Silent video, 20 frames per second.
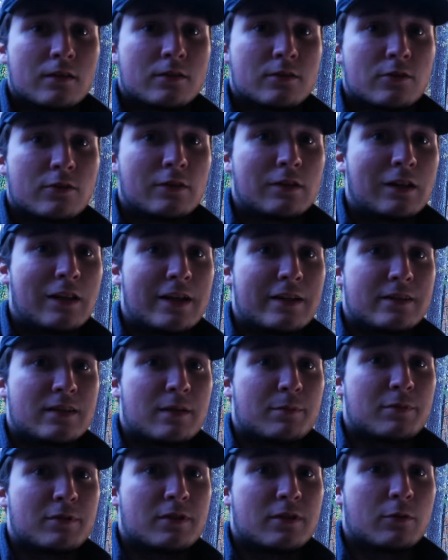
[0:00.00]
So in the last
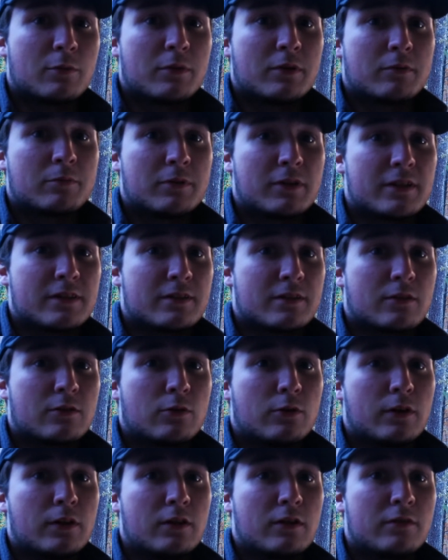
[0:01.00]
episode we replaced the
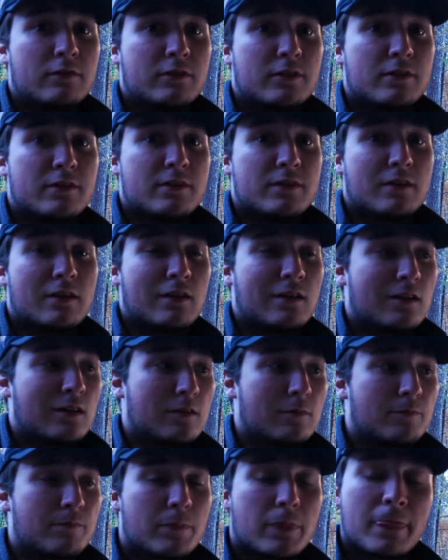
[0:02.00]
coilovers,
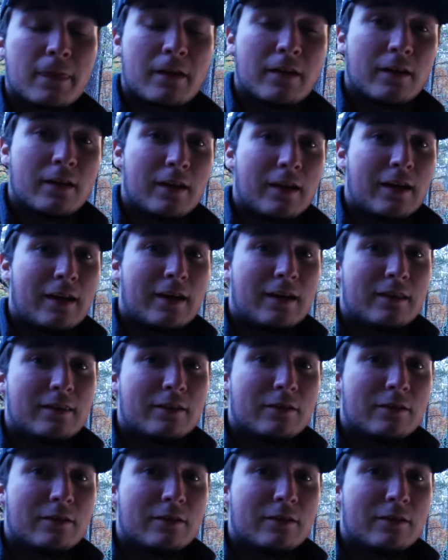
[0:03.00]
and